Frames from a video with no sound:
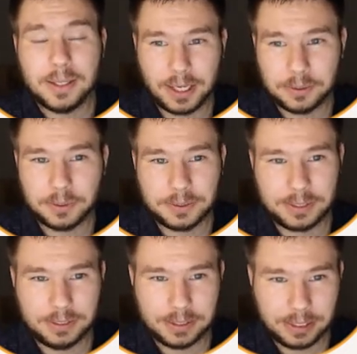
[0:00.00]

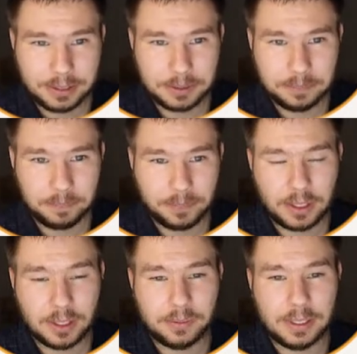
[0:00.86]
Errors in data
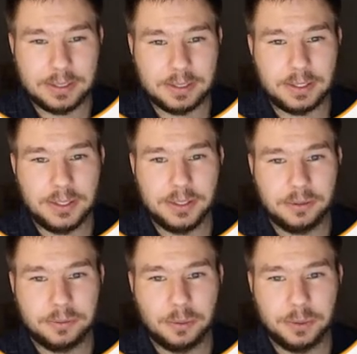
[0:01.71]
arise
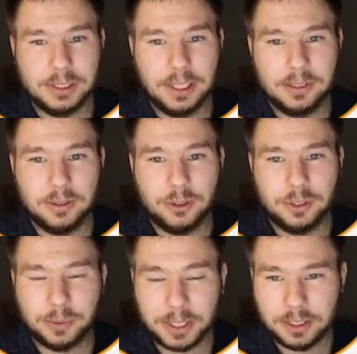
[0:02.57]
either from the data
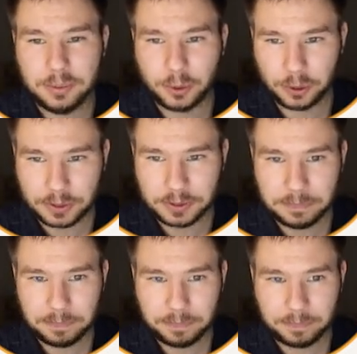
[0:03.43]
generating process,
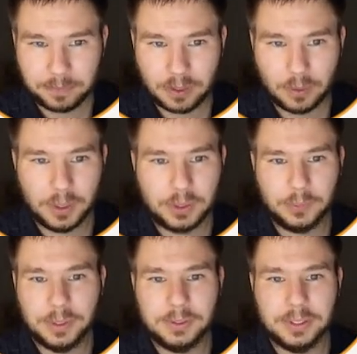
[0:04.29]
where
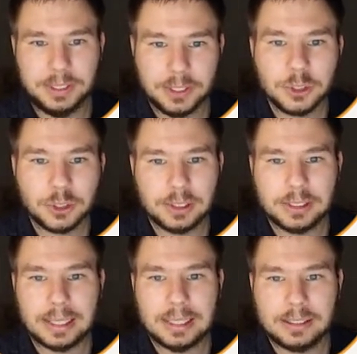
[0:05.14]
we're initially
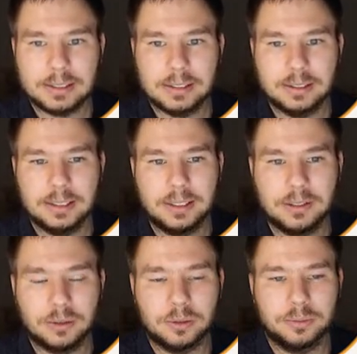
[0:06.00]
collecting the
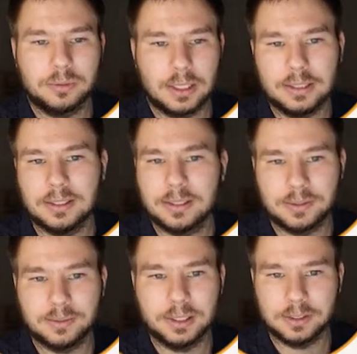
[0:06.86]
data of
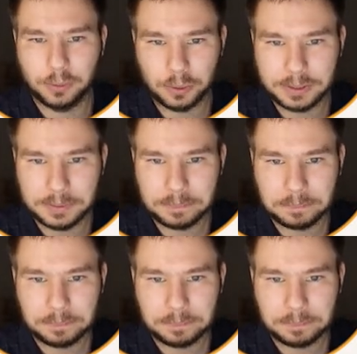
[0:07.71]
unsatisfied quality,